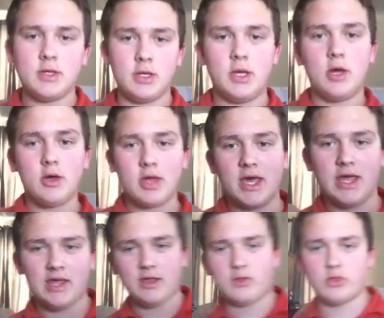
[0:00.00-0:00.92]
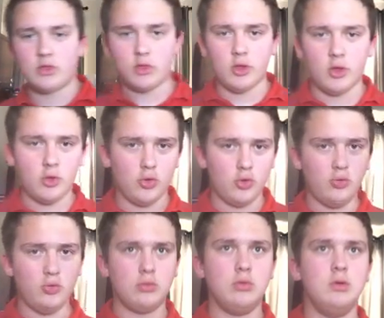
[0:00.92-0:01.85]
Okay, so
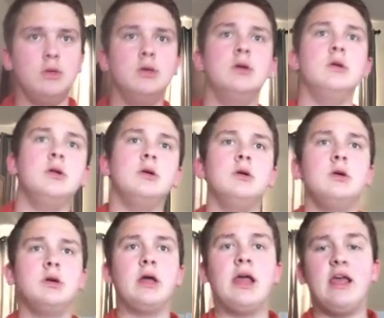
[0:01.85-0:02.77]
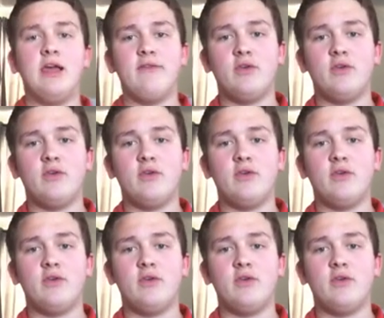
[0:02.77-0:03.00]
if